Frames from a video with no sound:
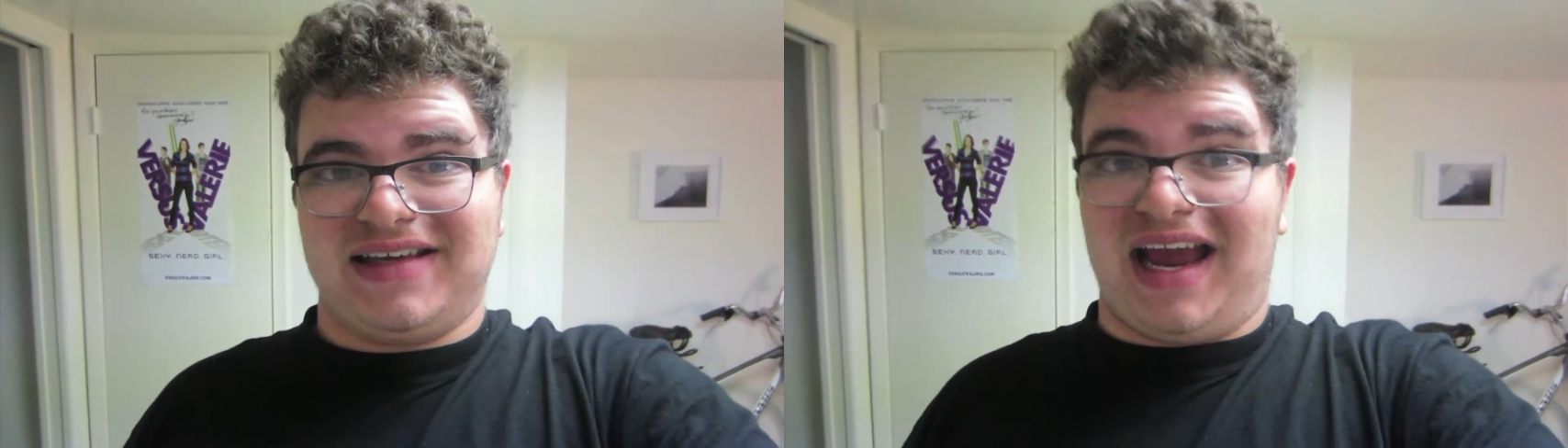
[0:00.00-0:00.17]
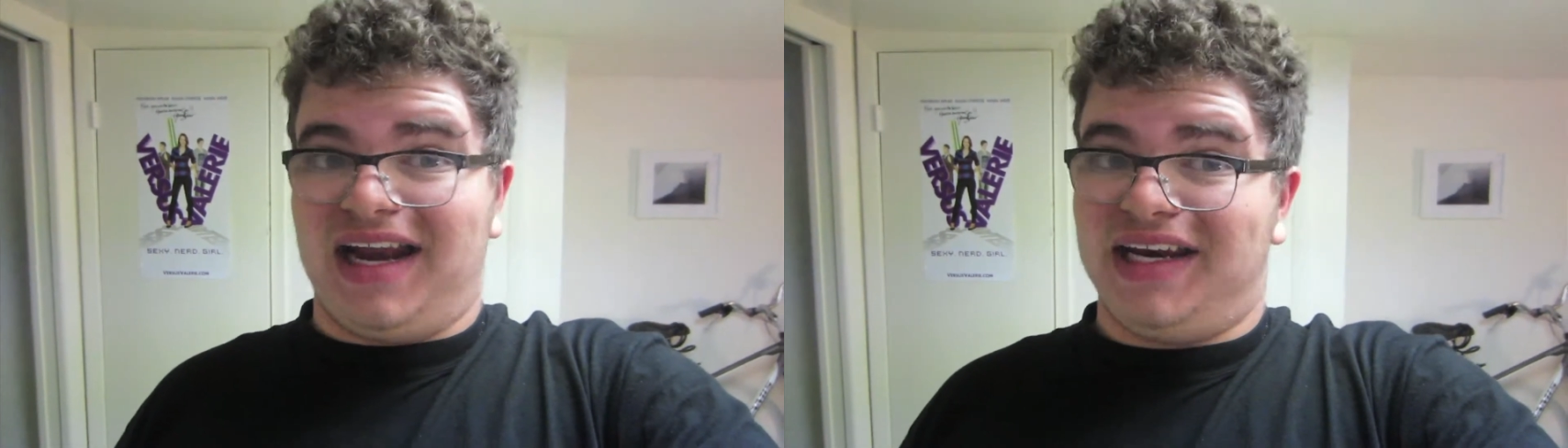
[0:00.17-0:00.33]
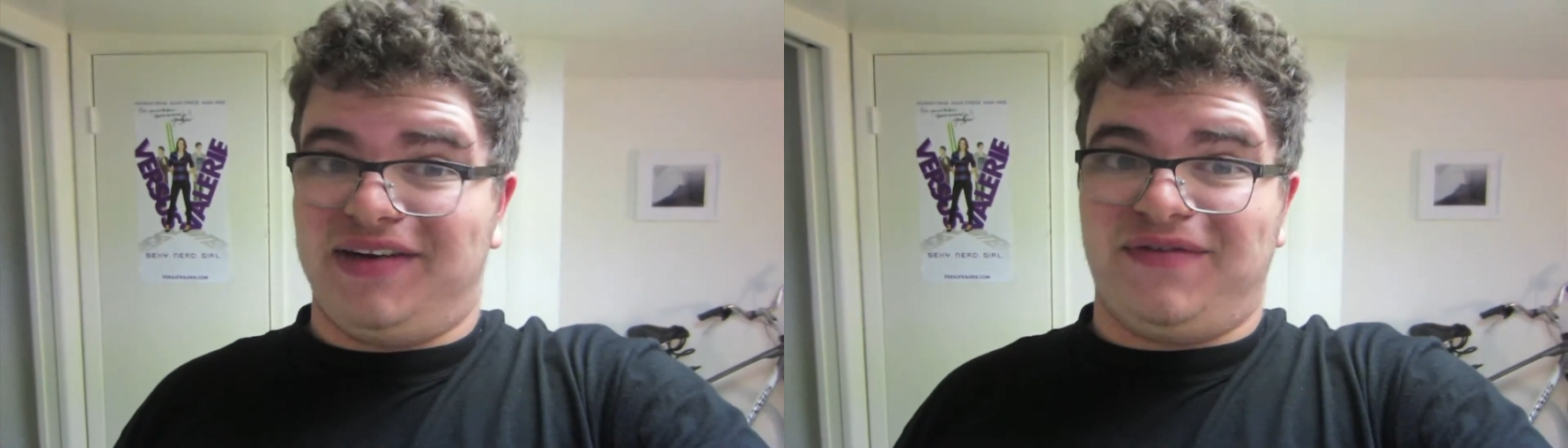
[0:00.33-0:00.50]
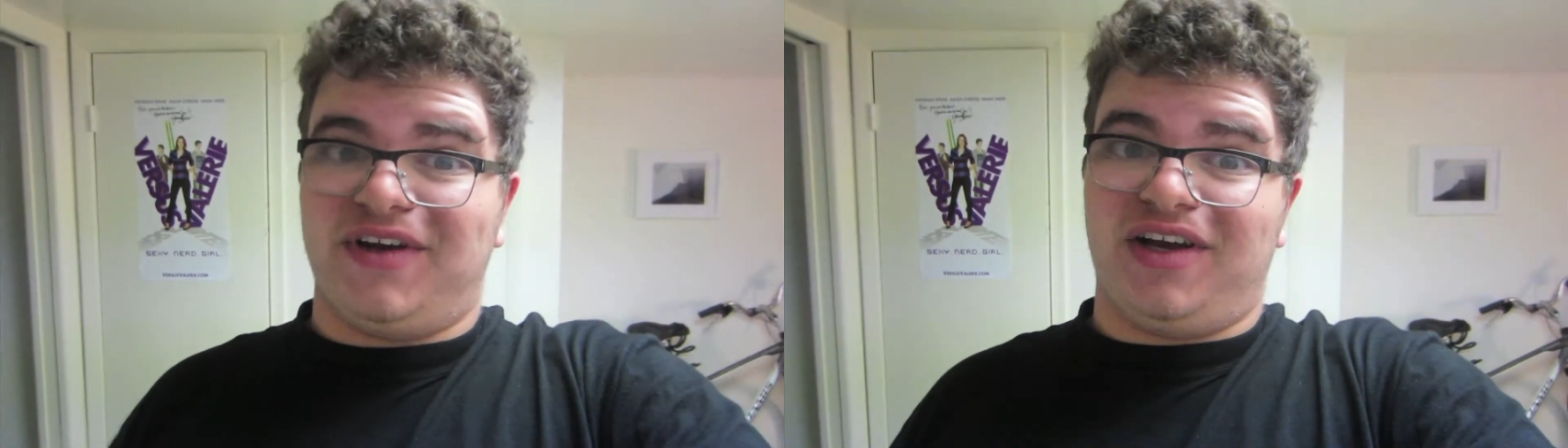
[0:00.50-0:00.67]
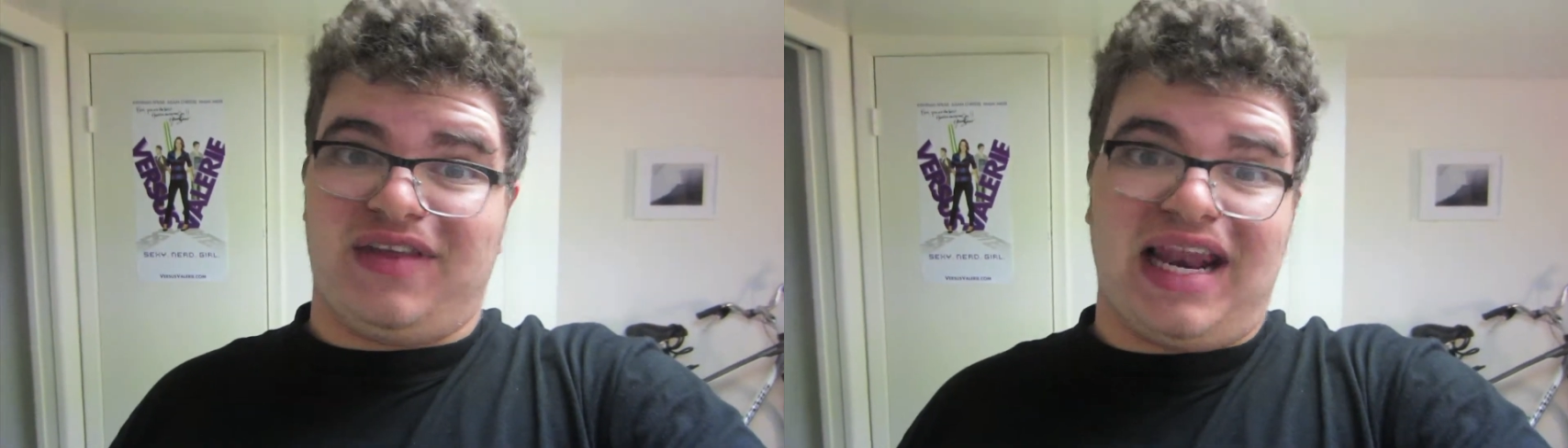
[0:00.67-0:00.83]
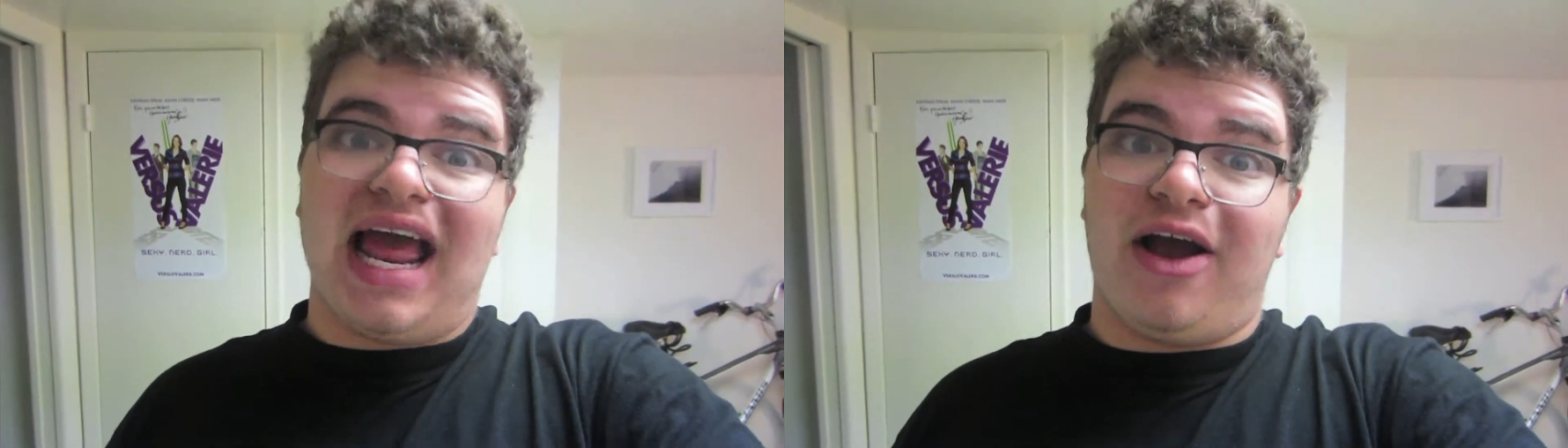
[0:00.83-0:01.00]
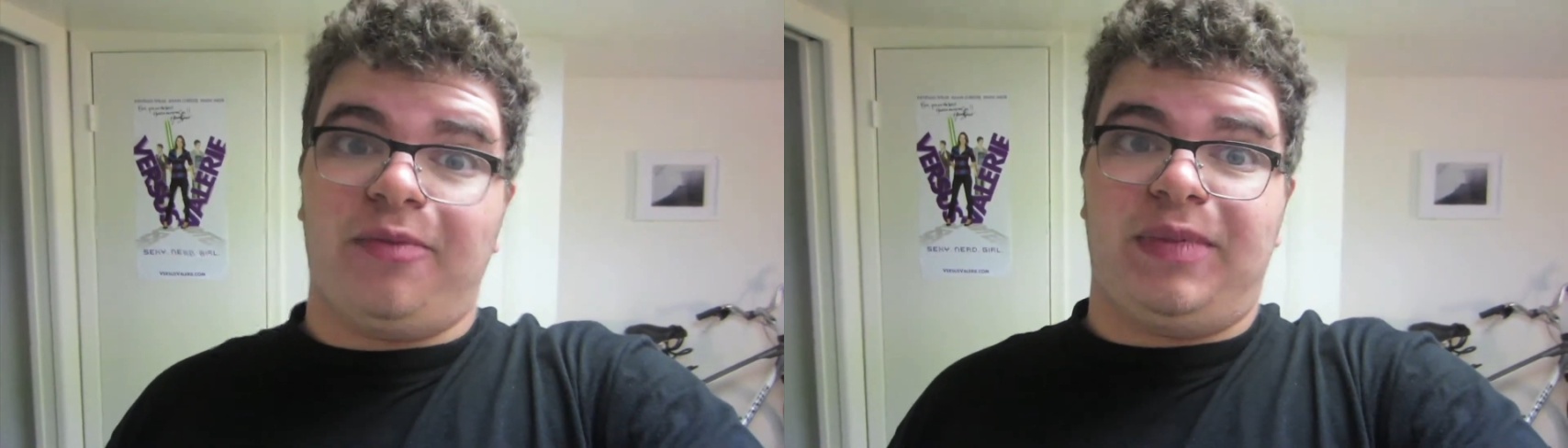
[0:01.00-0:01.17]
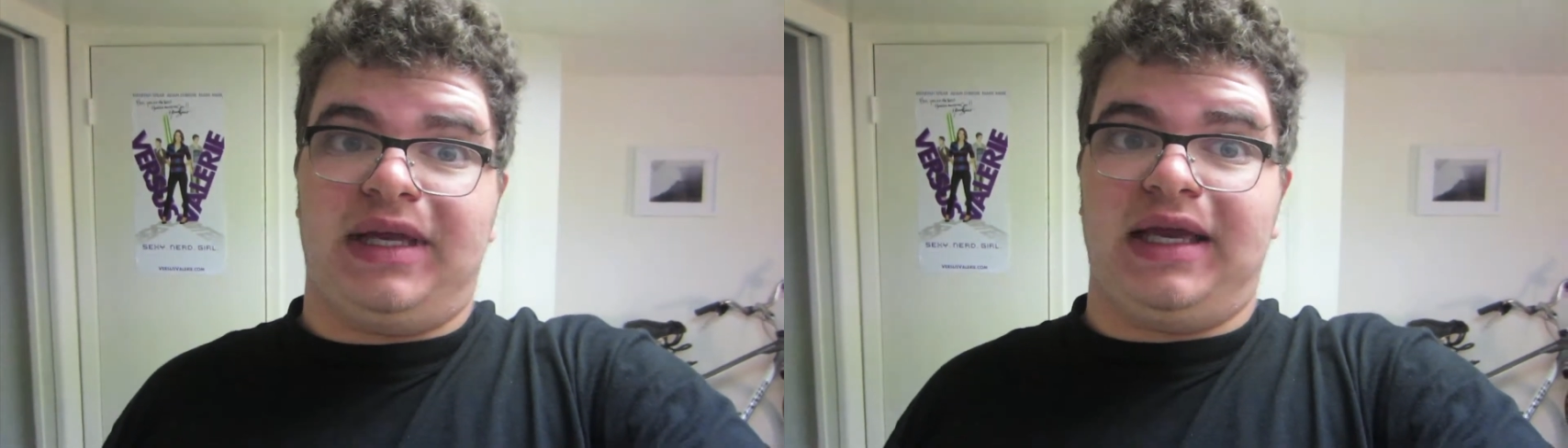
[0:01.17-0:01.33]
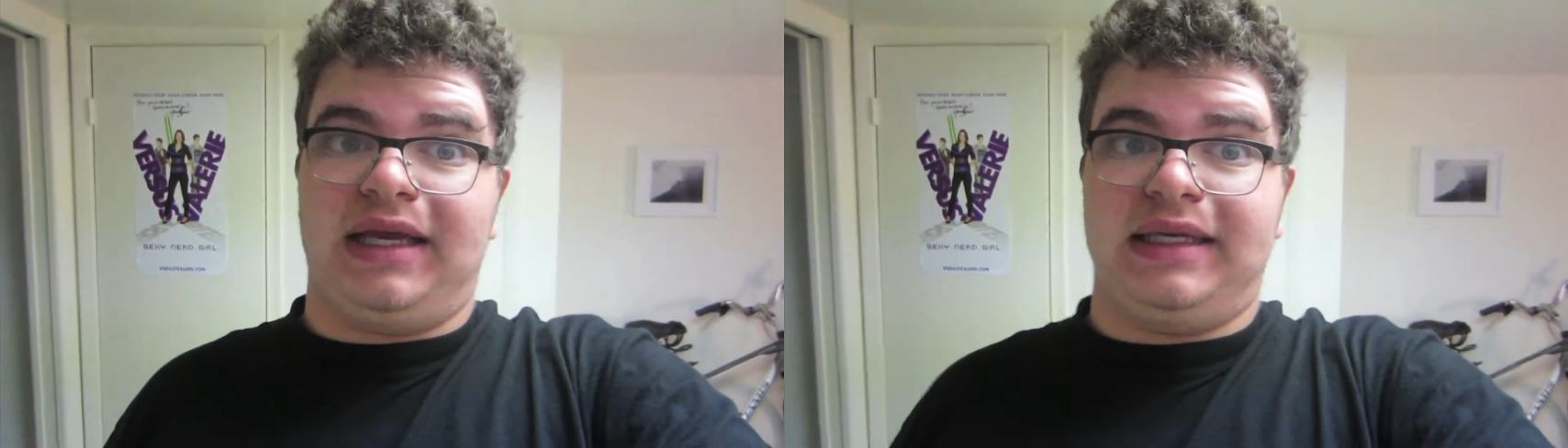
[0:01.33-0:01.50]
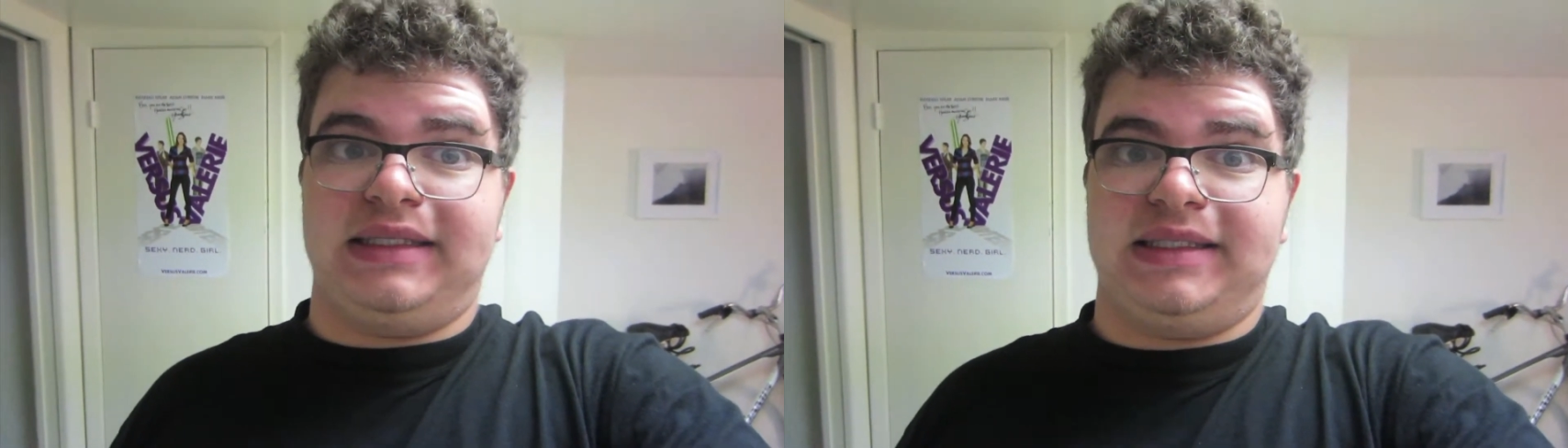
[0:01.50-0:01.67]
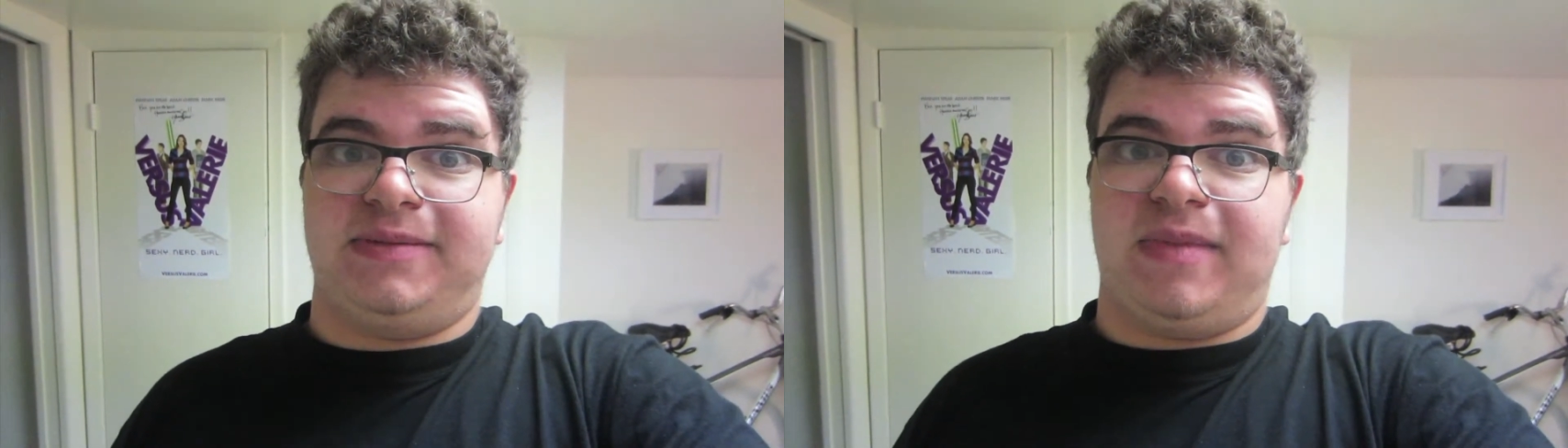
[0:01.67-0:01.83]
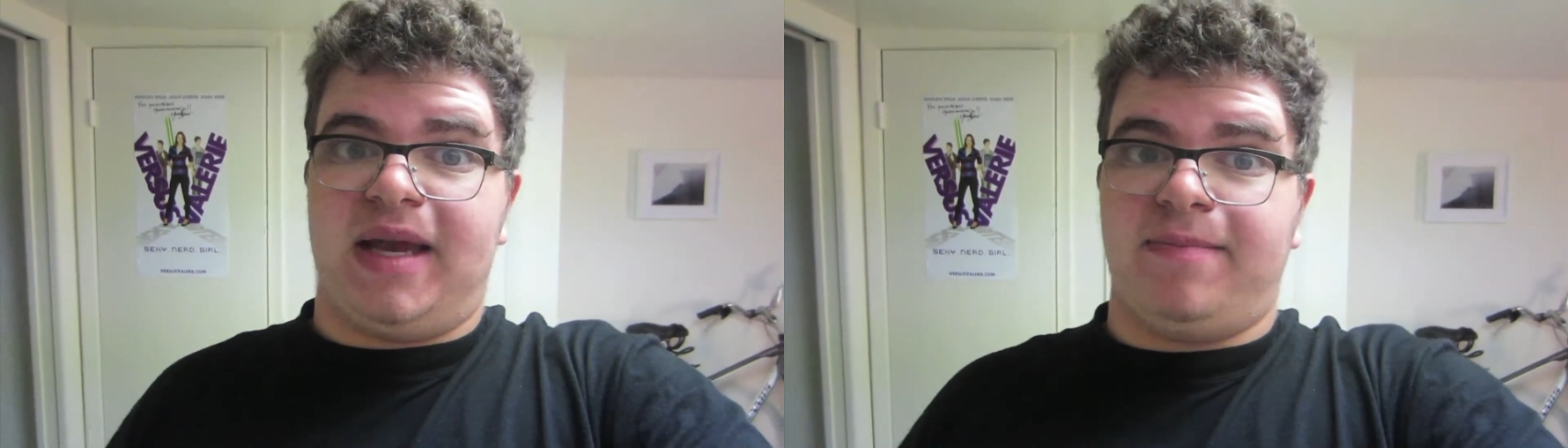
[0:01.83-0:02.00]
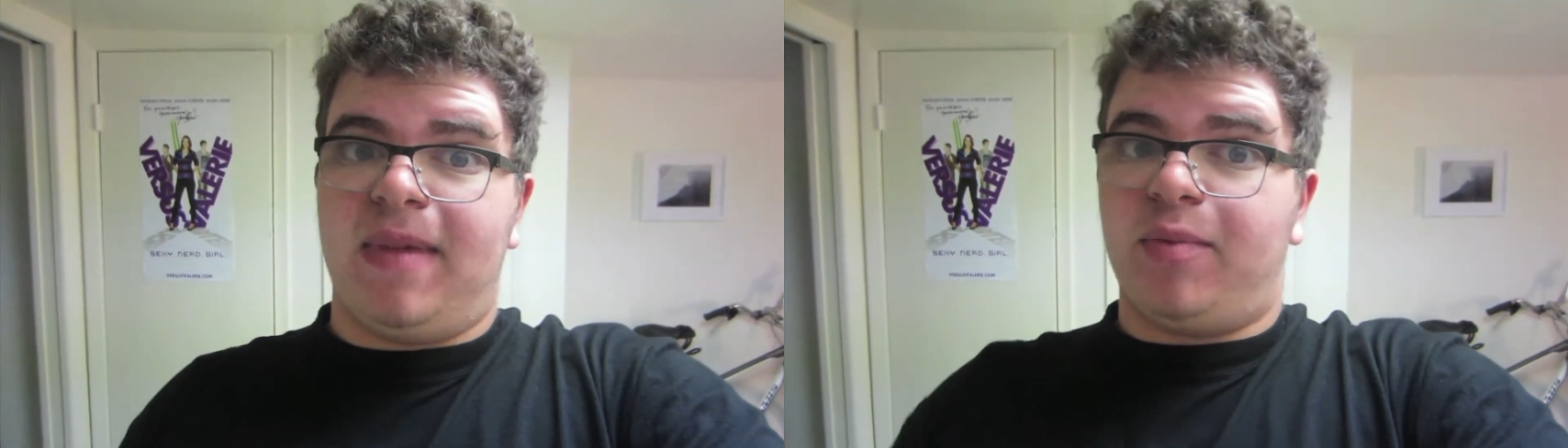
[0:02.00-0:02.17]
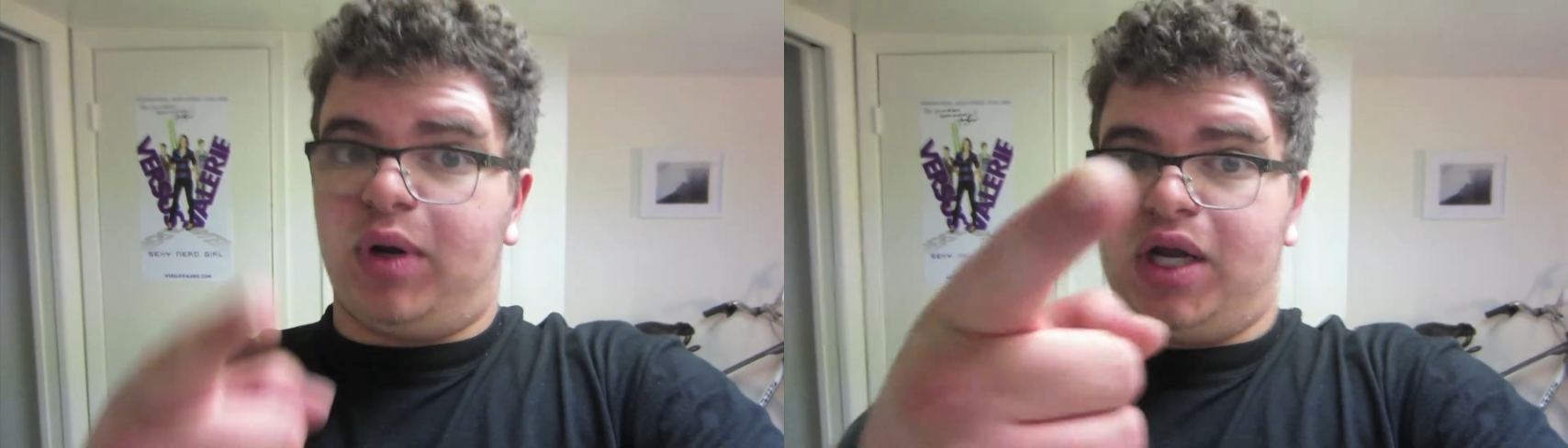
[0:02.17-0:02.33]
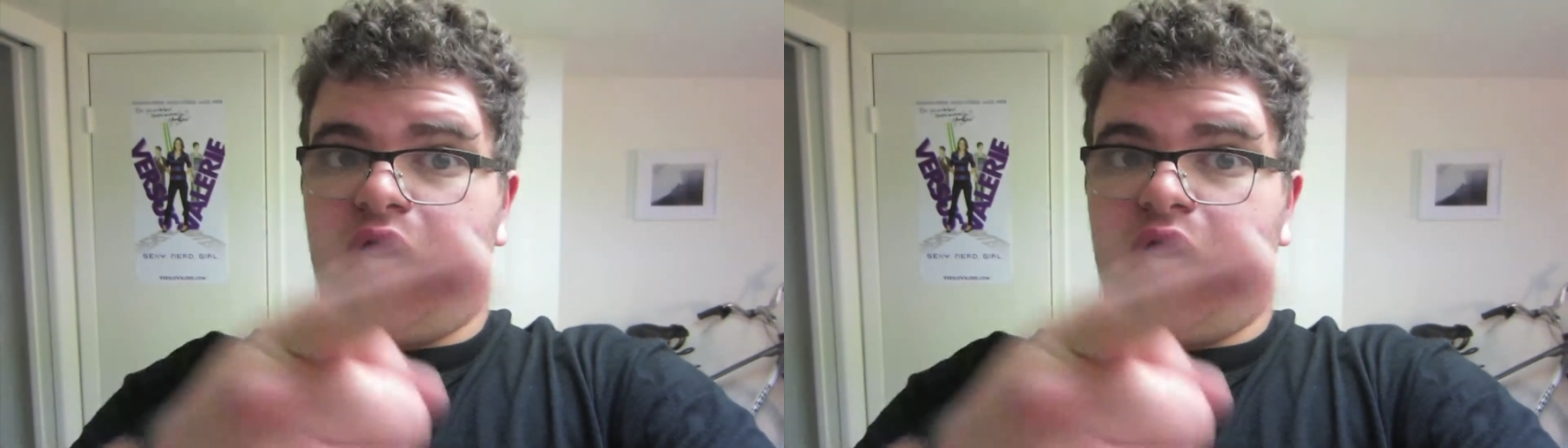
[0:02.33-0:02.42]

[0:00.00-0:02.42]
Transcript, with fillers: I need to figure that out, because my memory